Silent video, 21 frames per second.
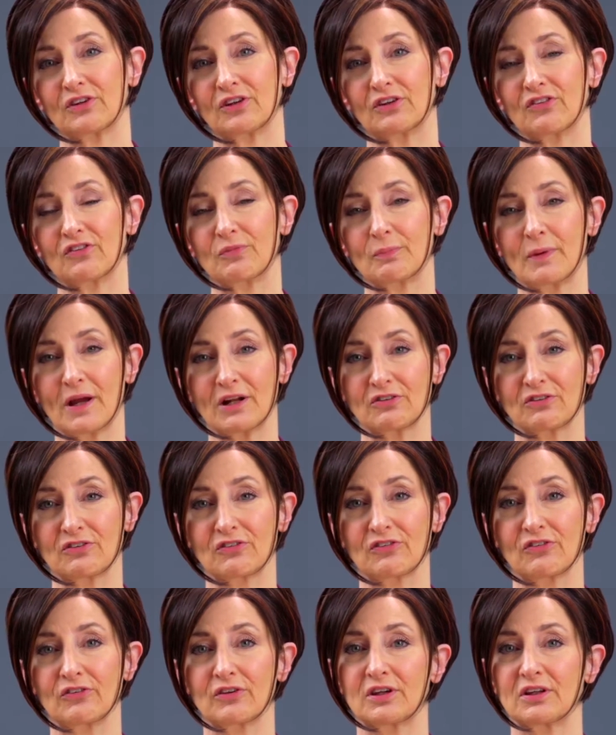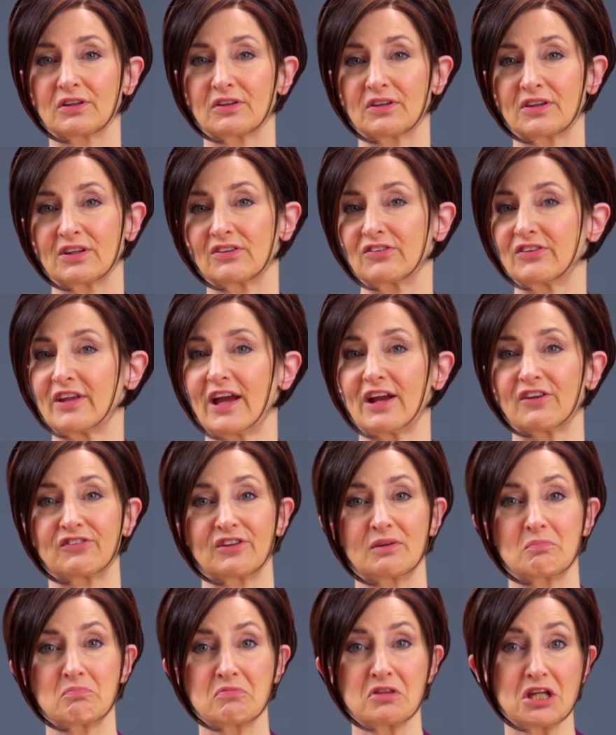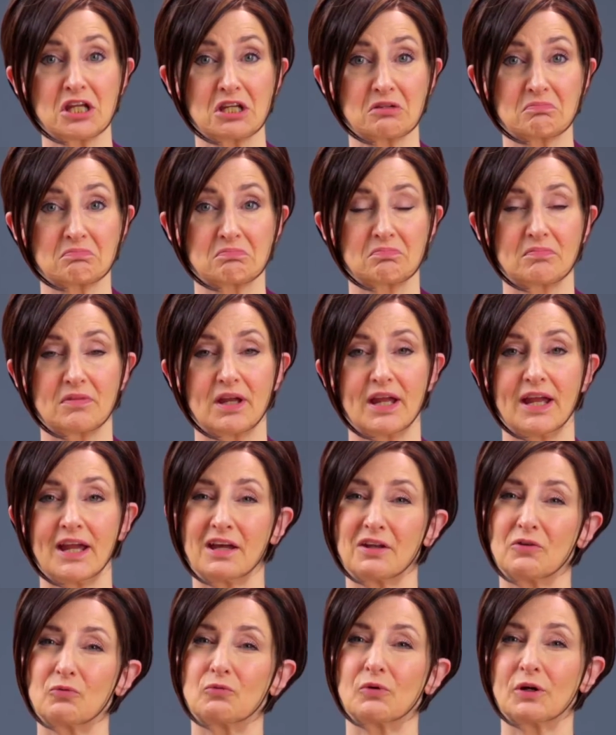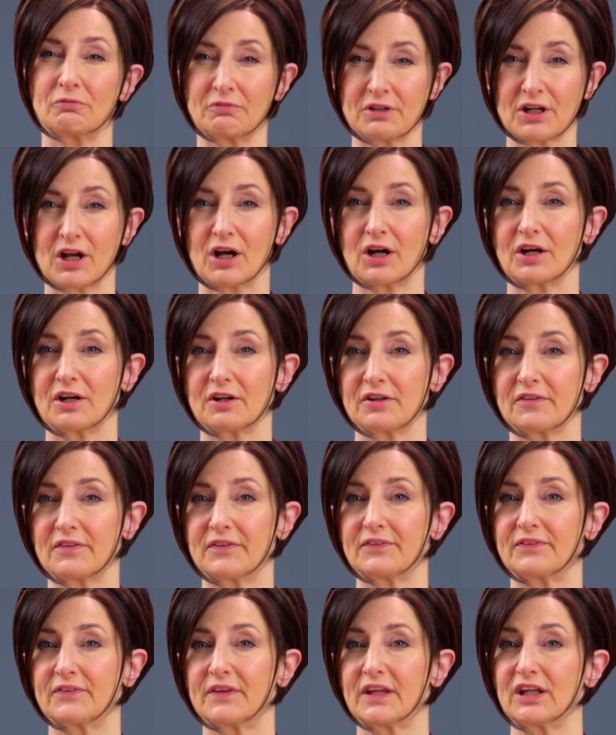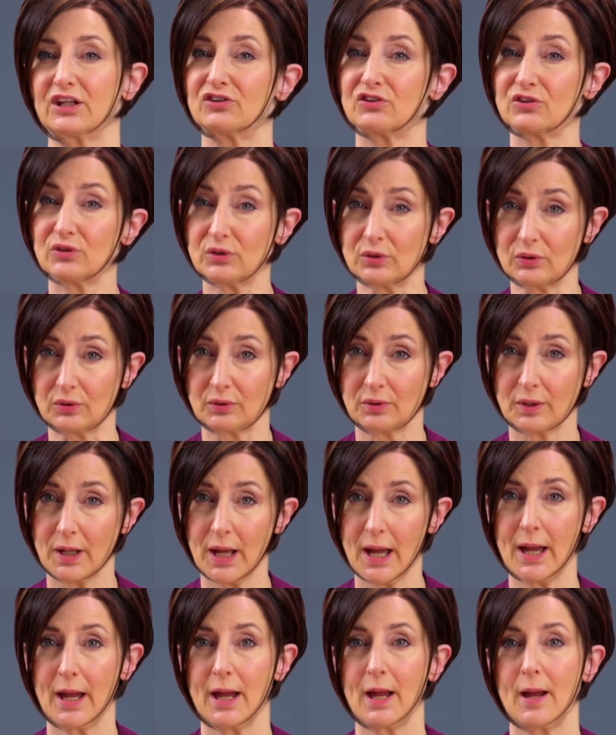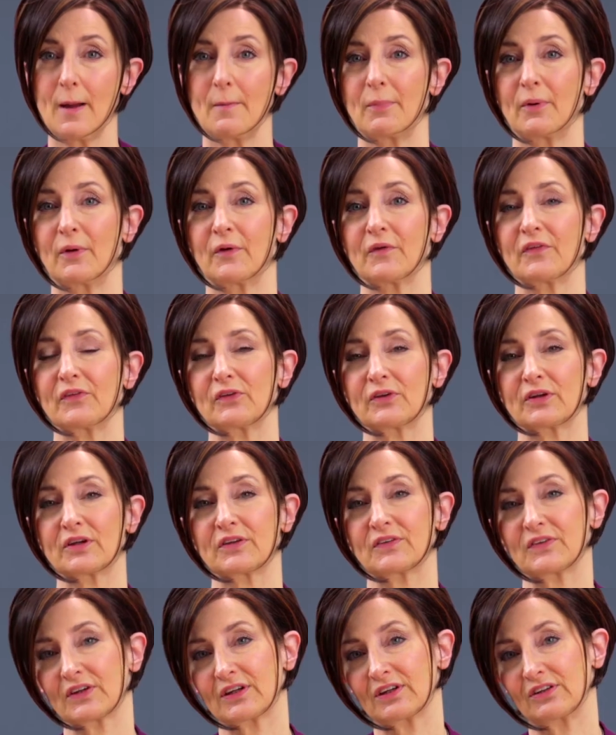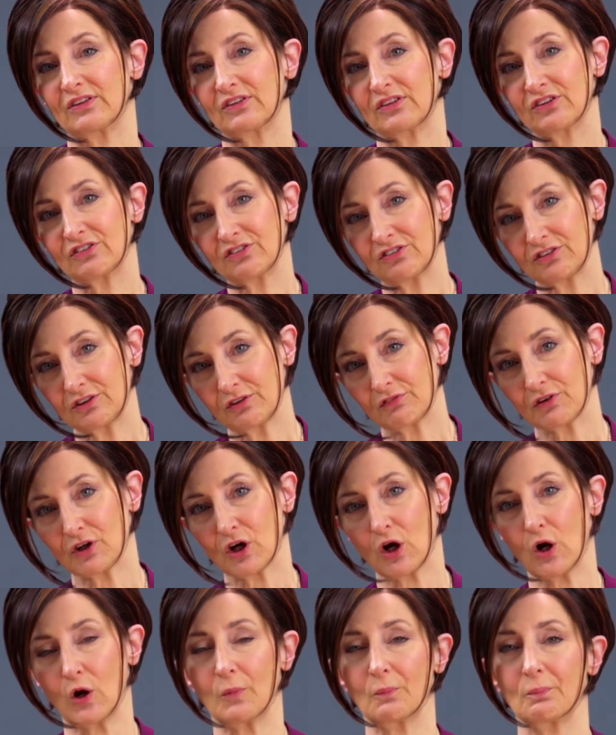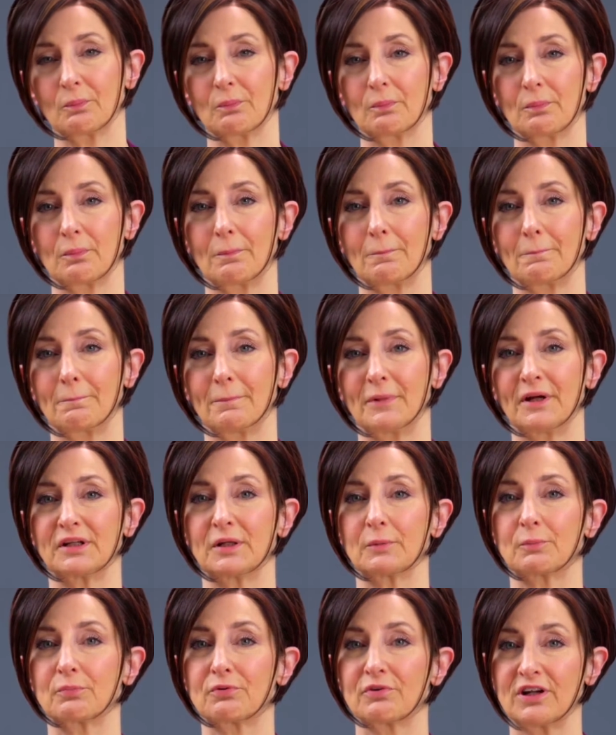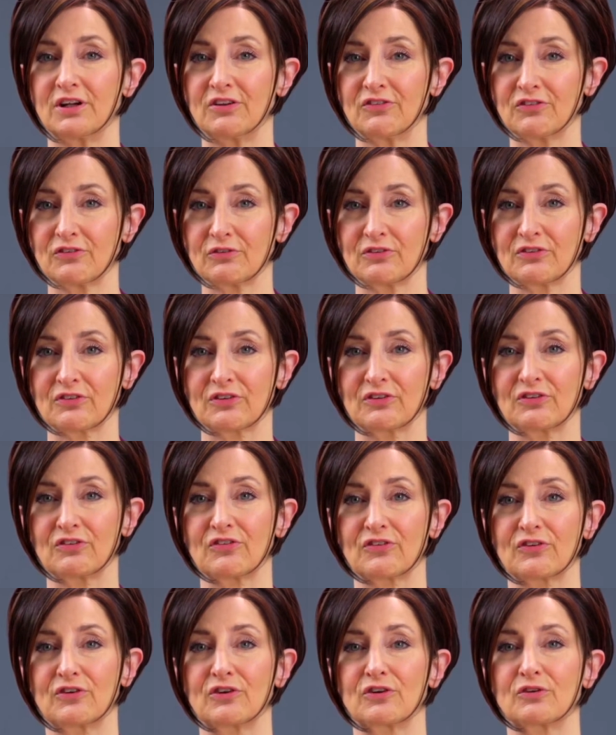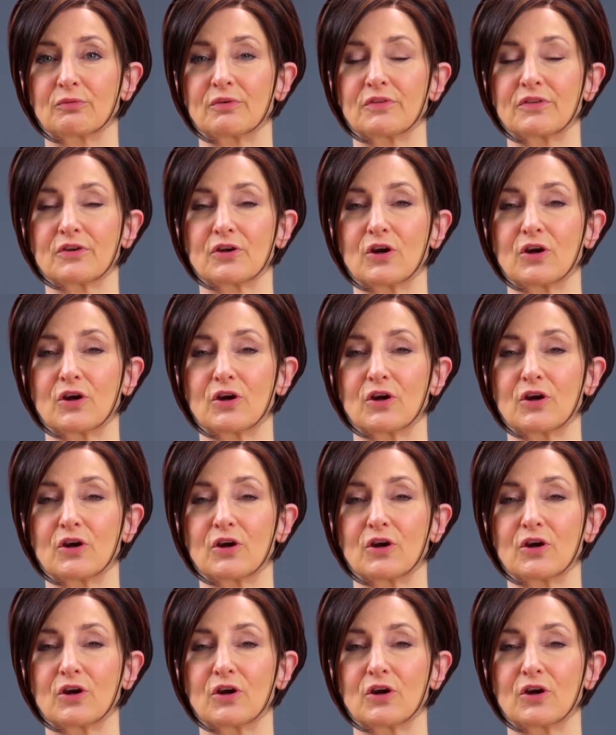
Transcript: and inspectors look at the exact same thing, and in one regard, they do. Both look at the condition of your home, but an appraiser is concerned with